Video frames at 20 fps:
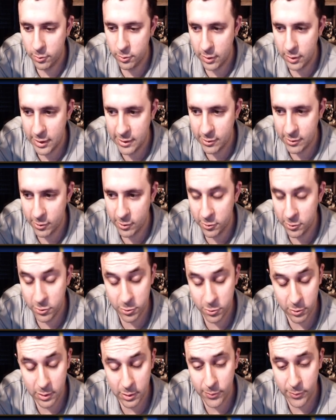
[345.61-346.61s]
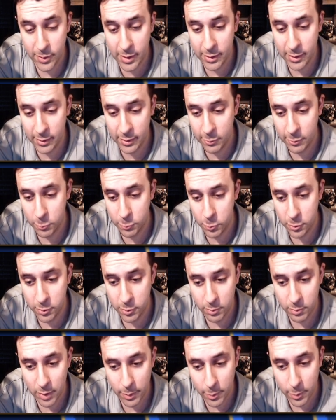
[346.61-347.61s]
as long as you're only fighting like one,
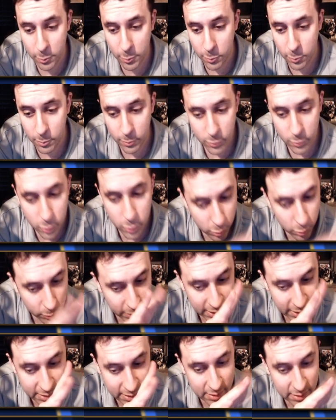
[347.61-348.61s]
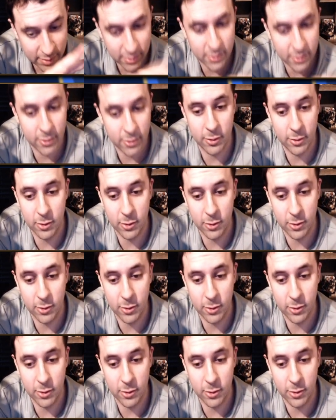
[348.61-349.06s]
maybe two races,